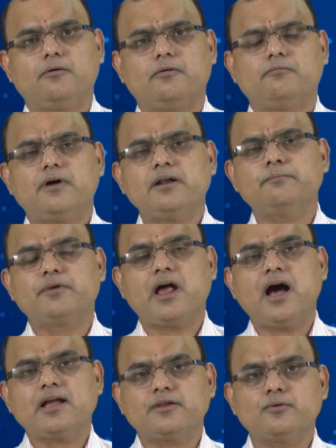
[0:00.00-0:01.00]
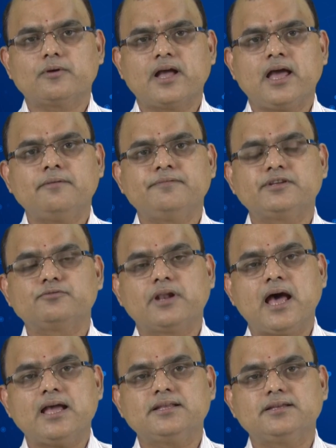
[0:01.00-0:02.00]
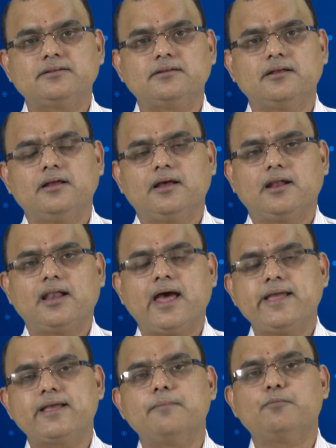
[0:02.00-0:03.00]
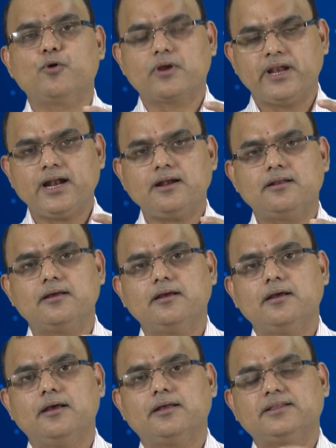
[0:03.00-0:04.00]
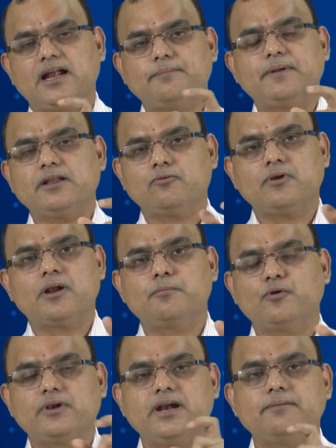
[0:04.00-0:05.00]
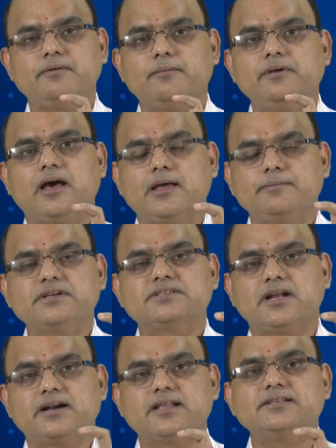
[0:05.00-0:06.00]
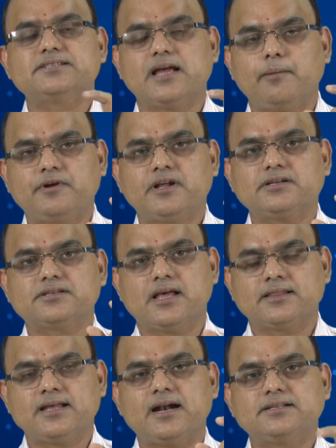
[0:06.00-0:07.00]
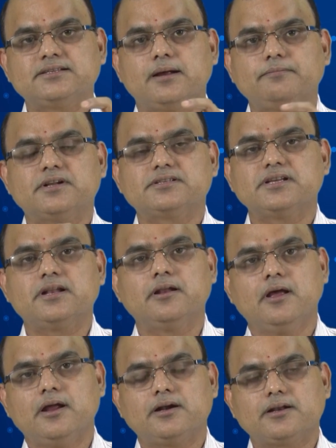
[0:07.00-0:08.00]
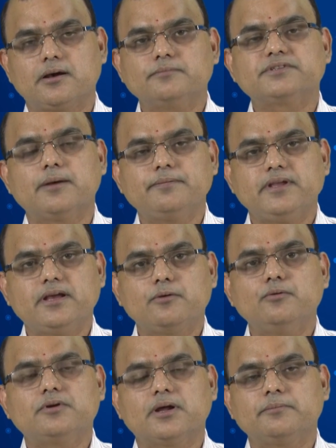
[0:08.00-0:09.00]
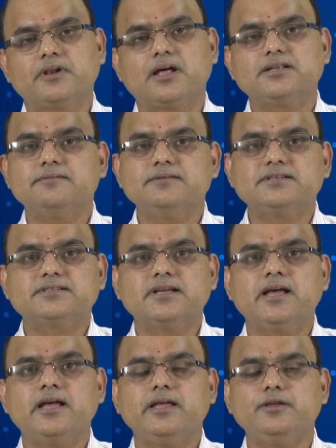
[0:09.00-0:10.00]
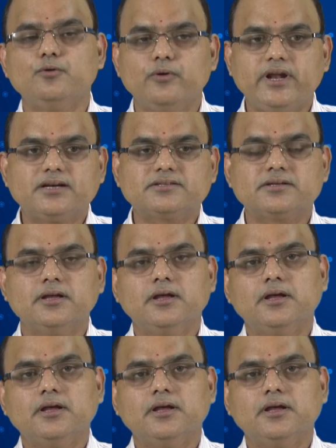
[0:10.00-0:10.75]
One block you can visualize like a booklet. That particular booklet will be having certain chapters, and that chapters in terms of IGNOU terminology we say units.